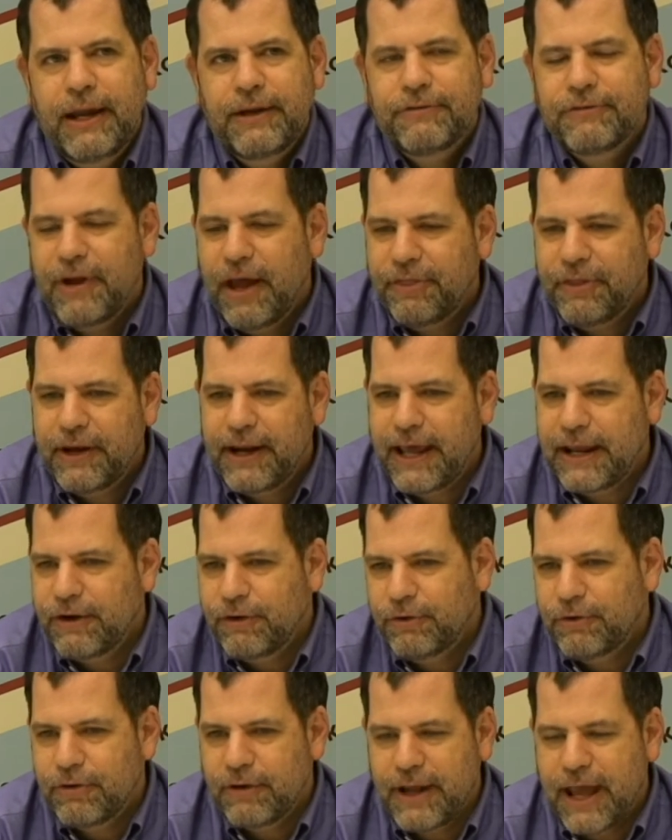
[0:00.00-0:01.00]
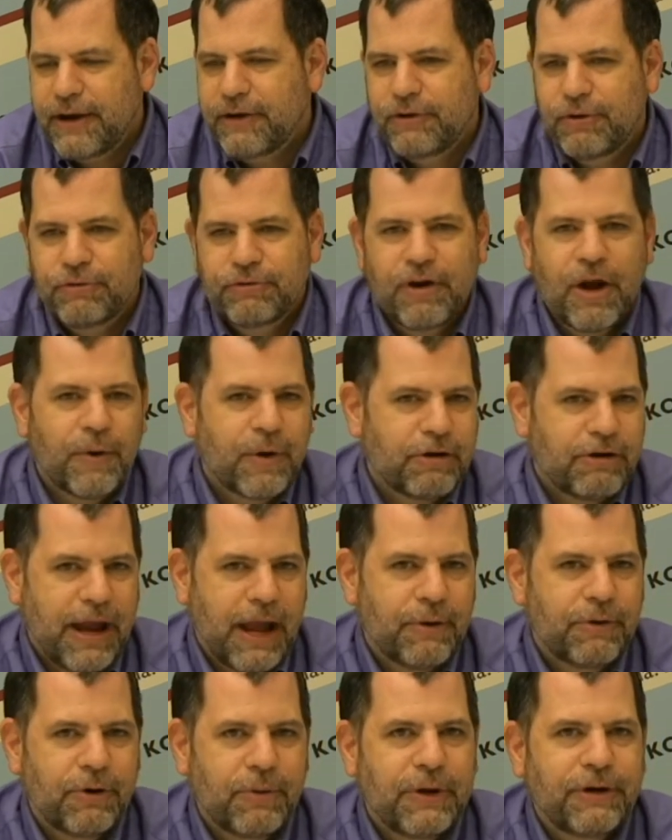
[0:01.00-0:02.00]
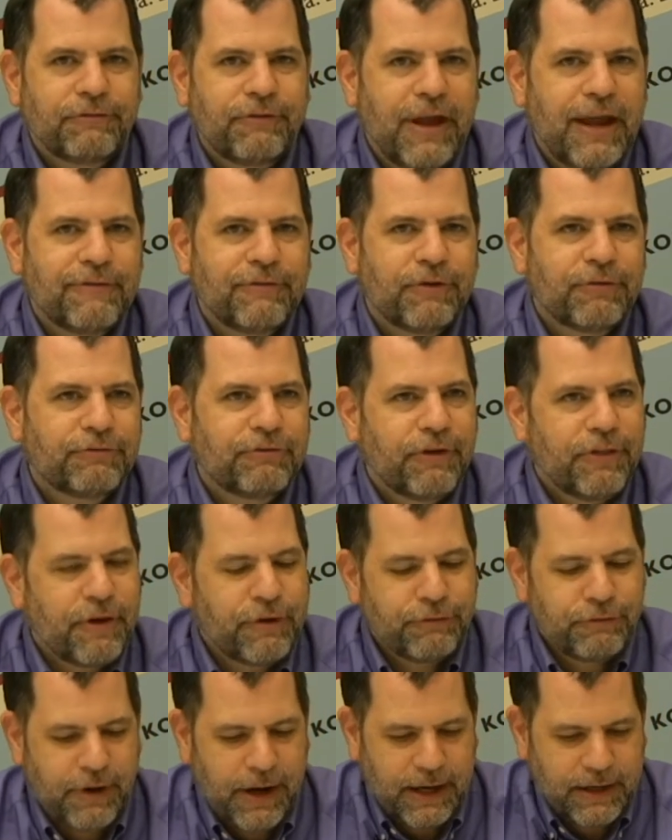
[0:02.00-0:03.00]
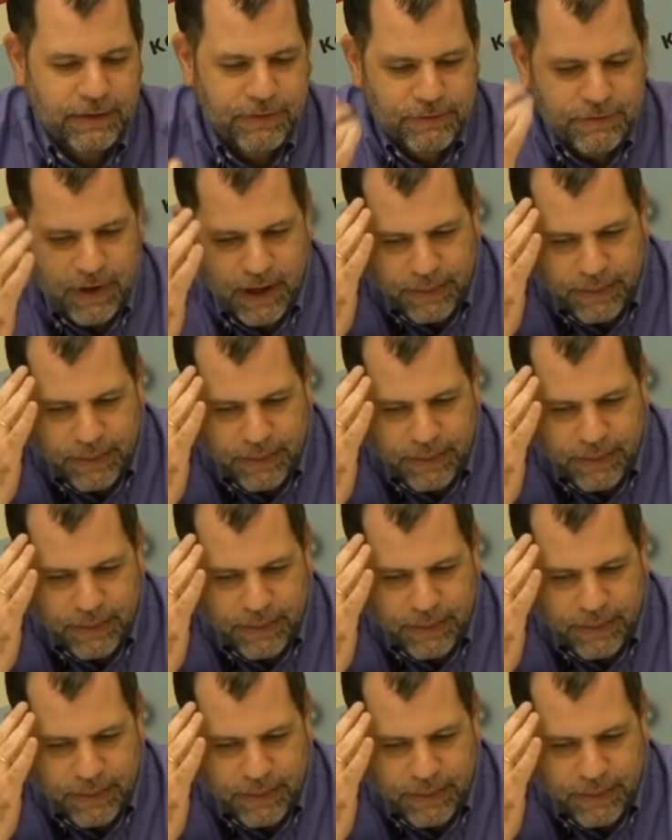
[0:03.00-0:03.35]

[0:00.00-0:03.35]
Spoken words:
It's not that editors go around doing favors for their friends.